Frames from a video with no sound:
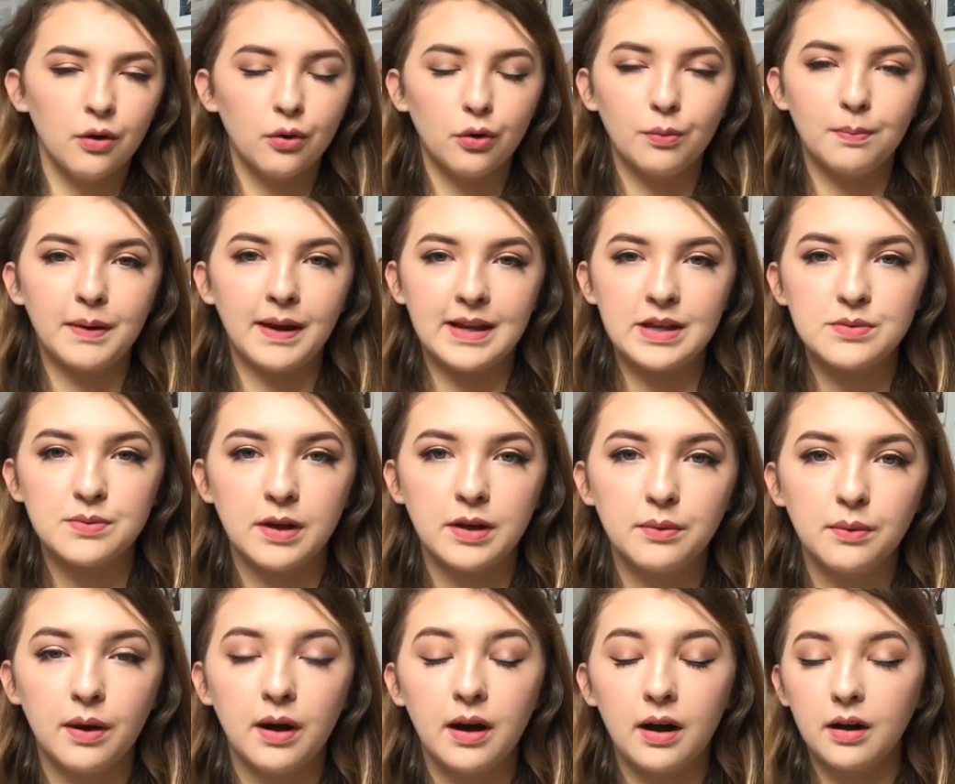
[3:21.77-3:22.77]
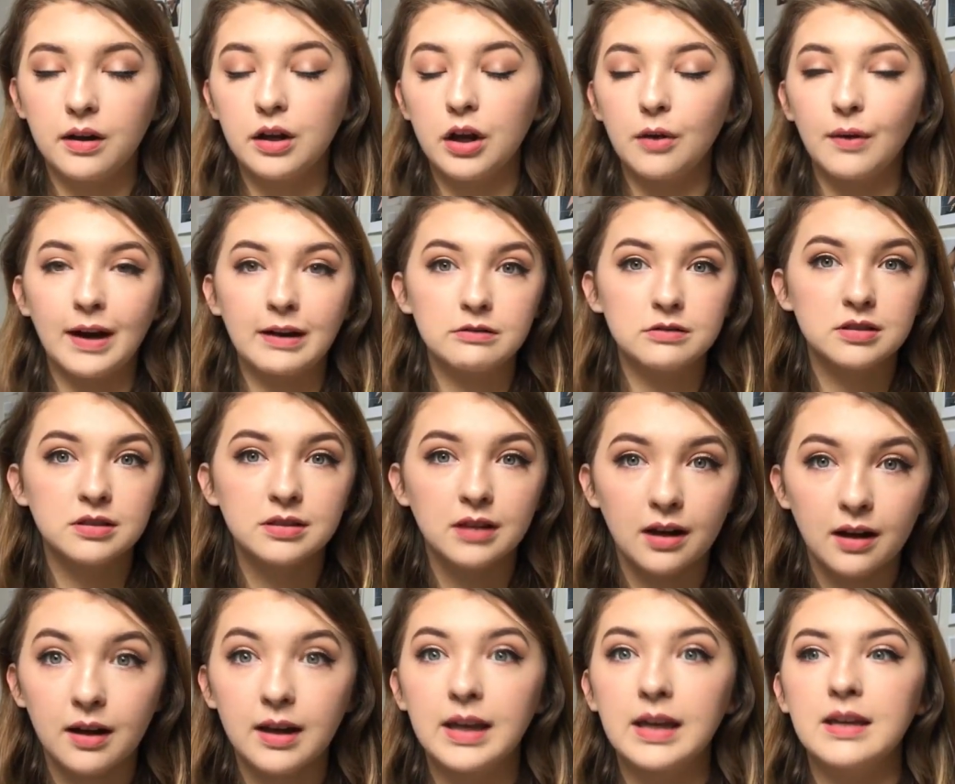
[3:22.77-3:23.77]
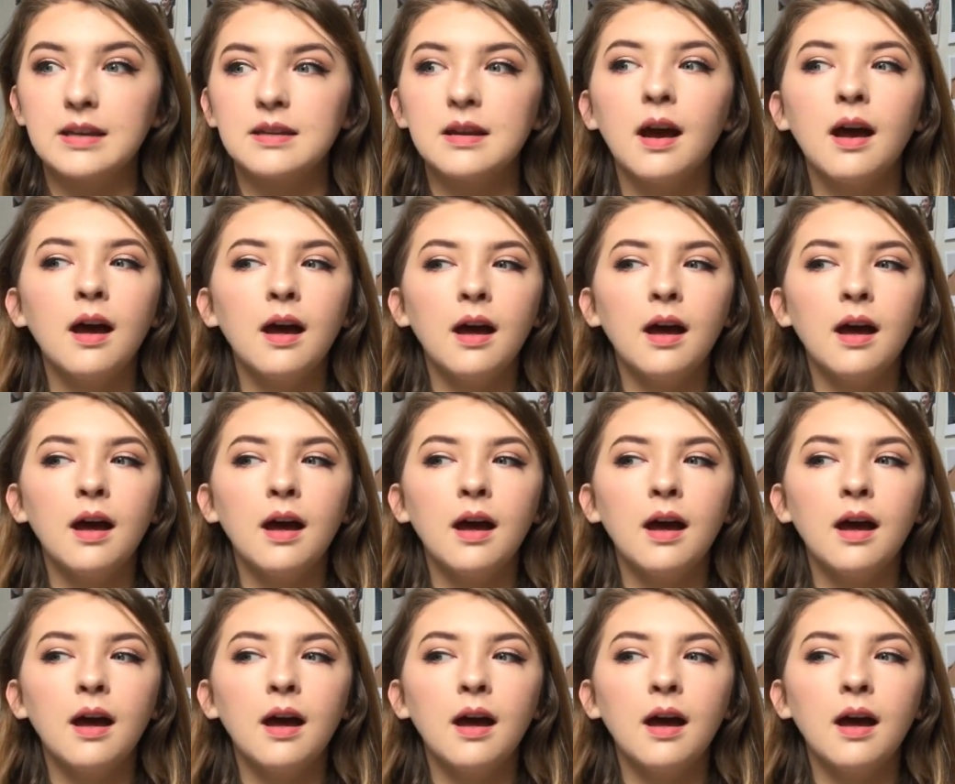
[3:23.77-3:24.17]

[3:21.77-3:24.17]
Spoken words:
or place where you are. Go outside,